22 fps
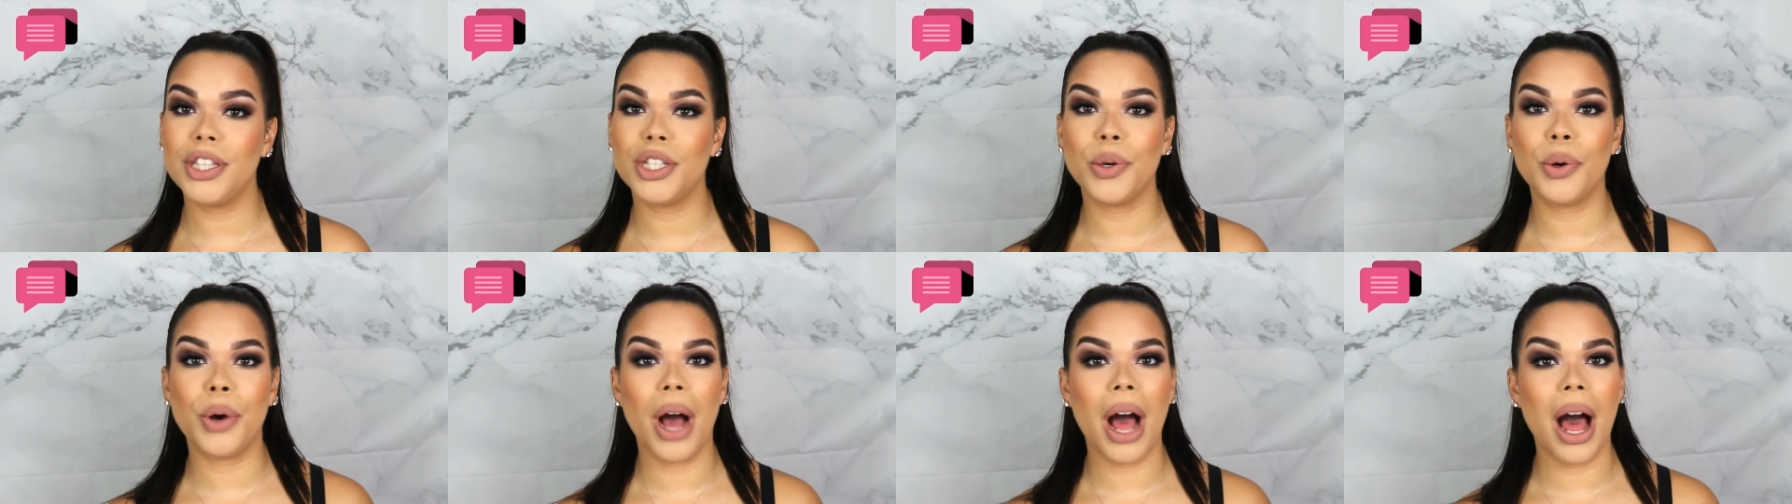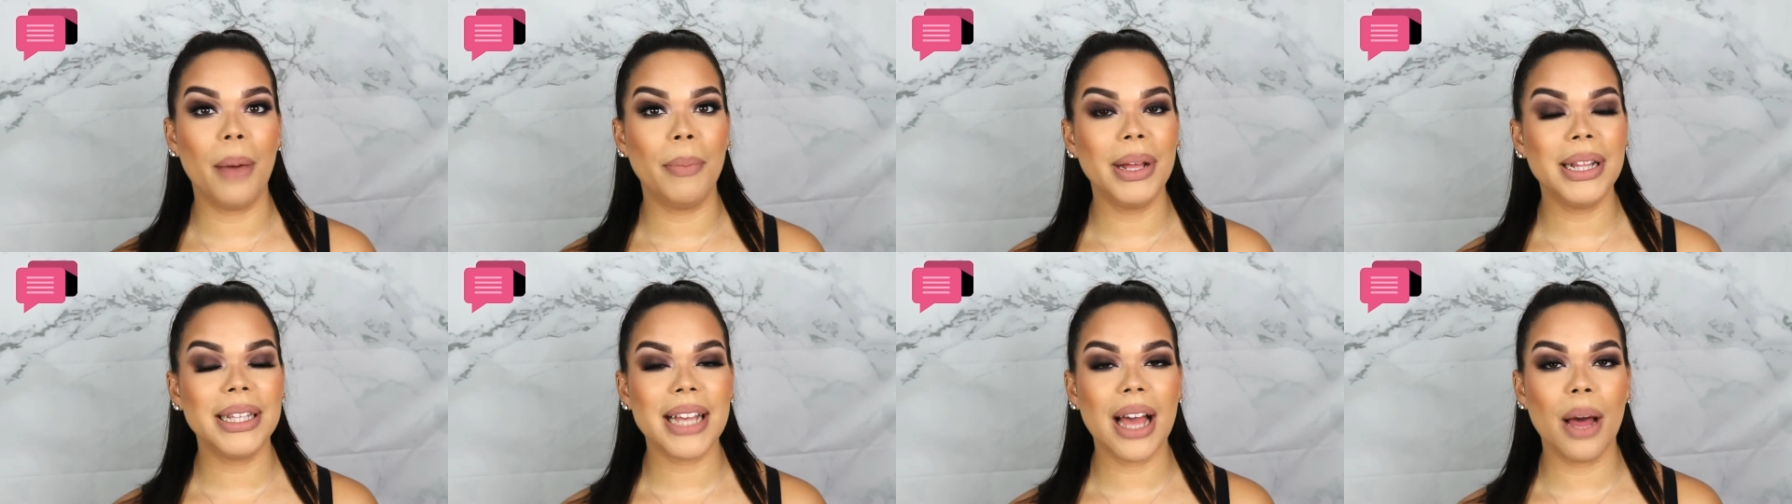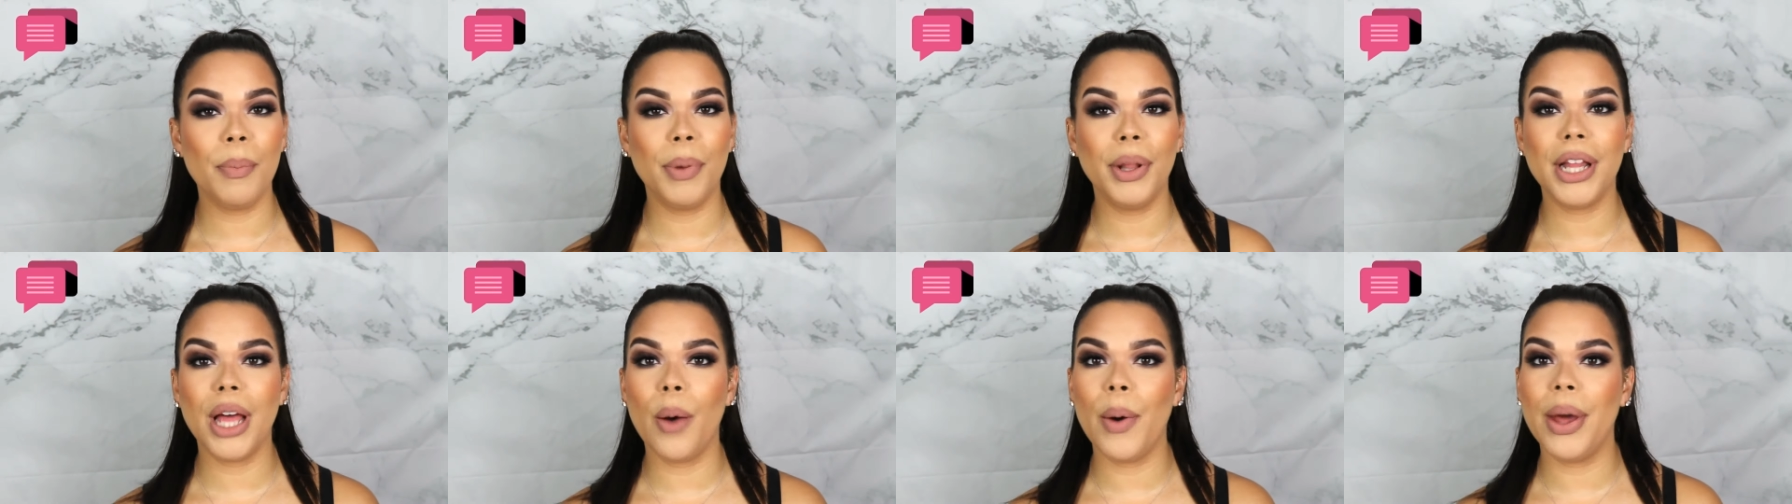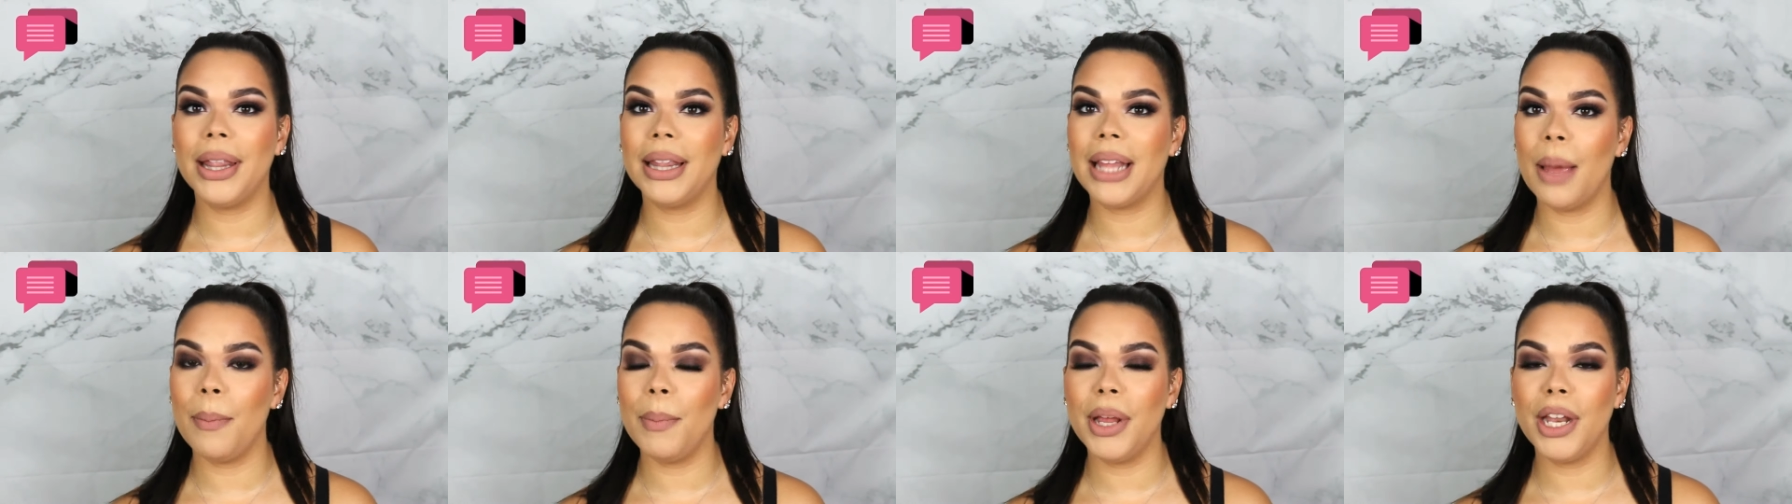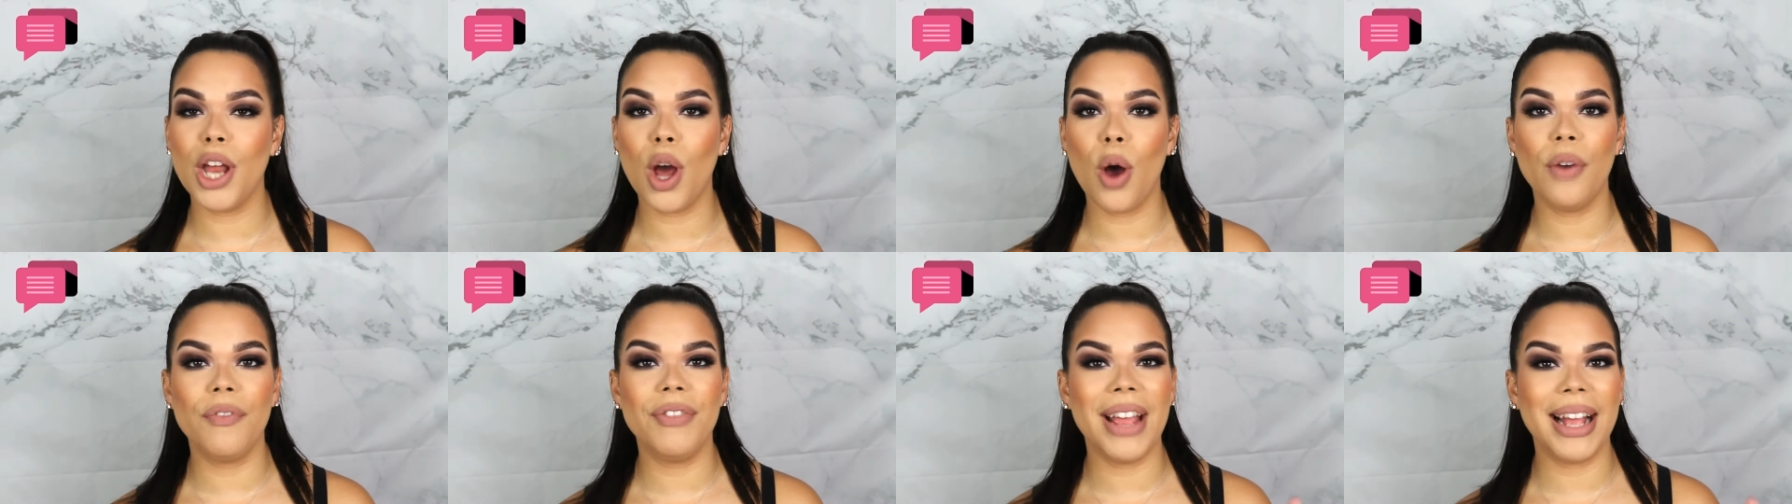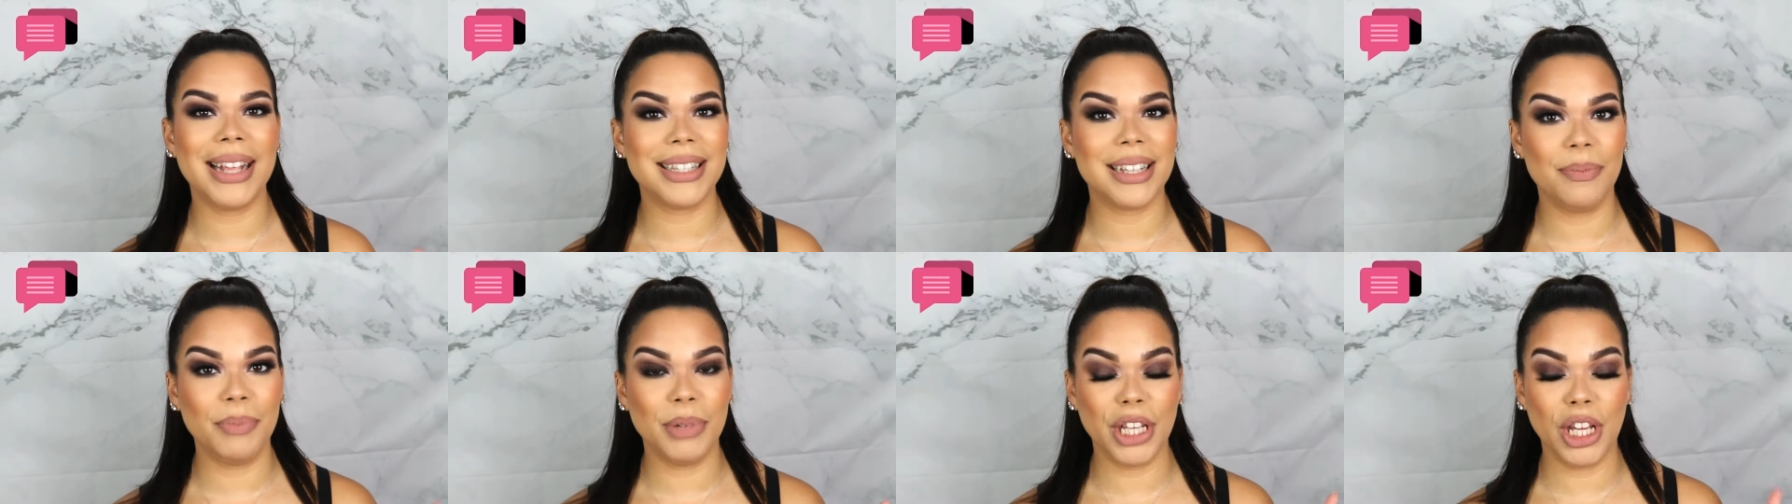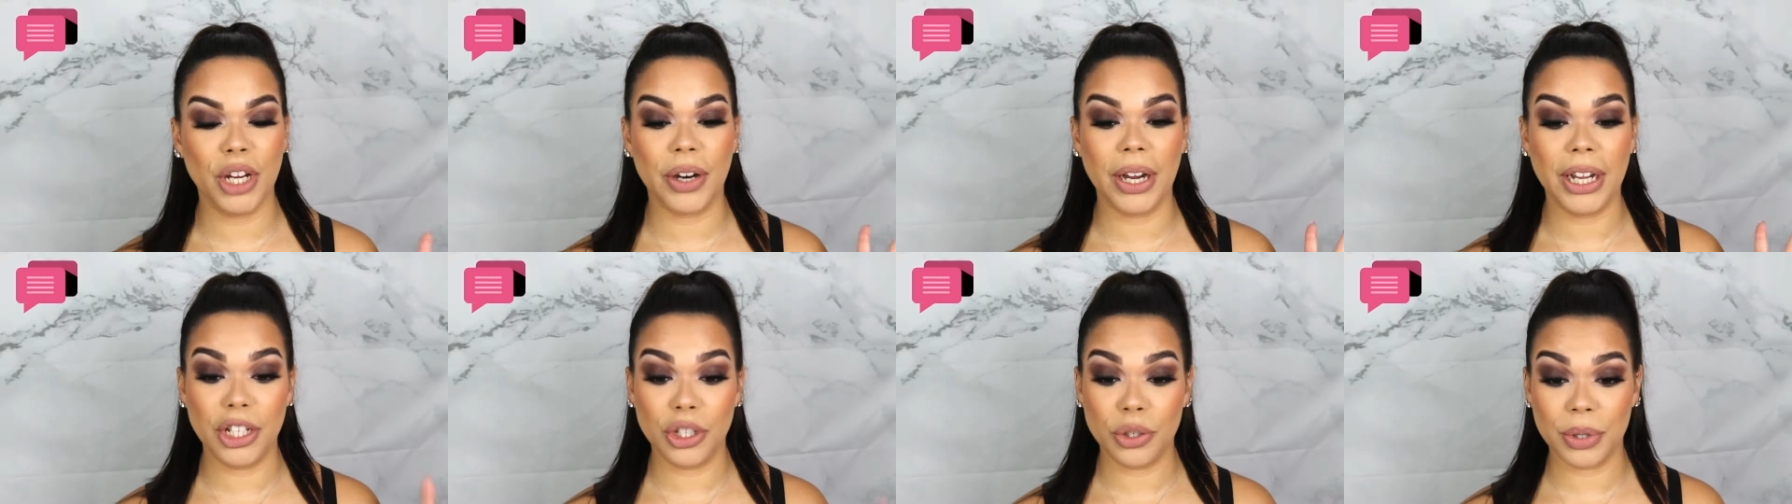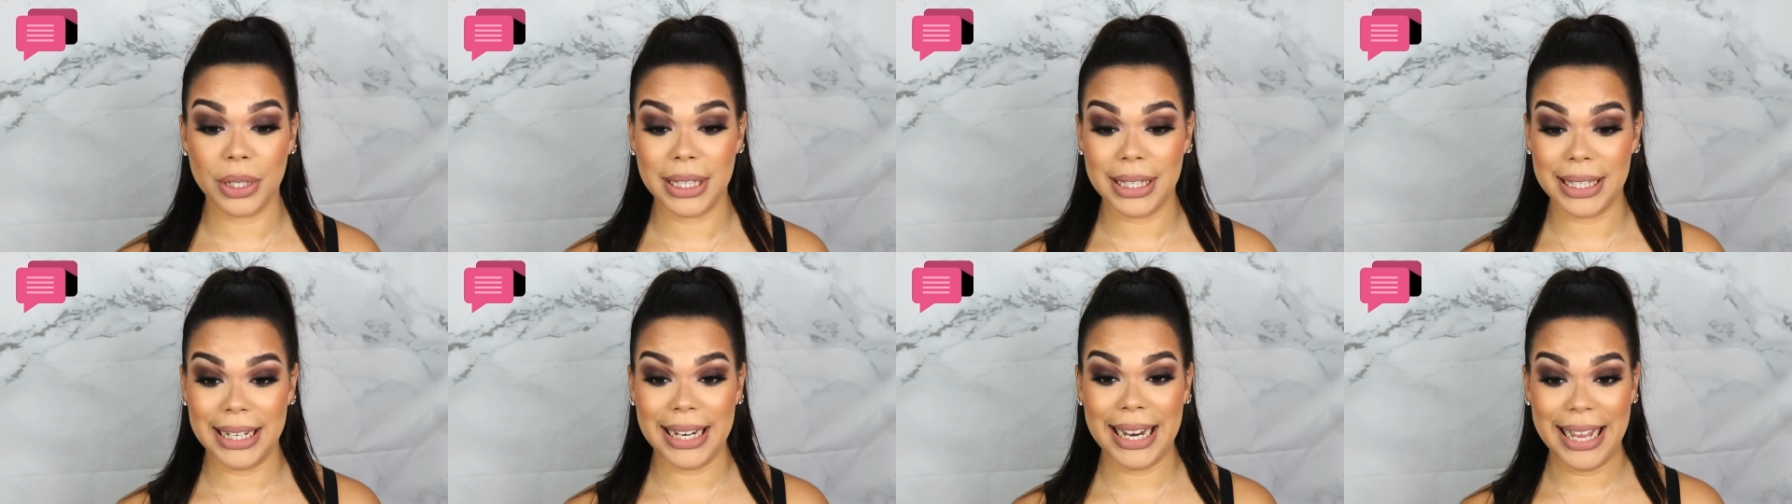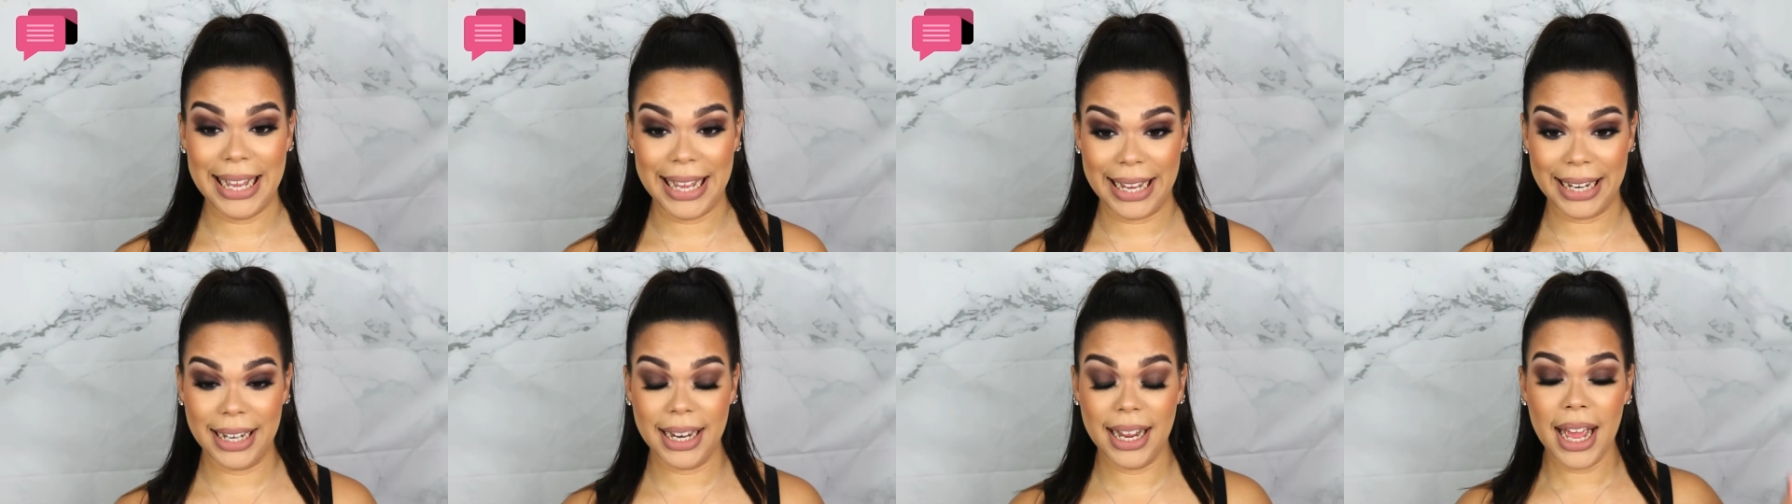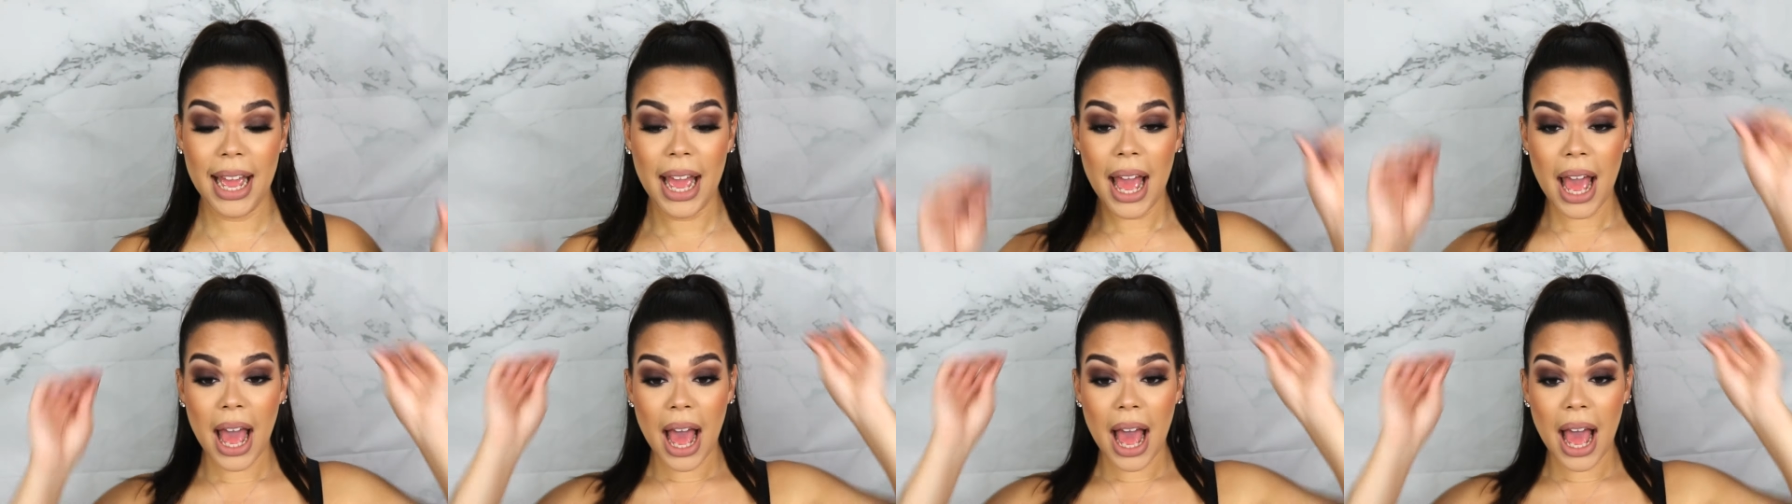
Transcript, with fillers: so comment down below and let me know if that's something you're interested in.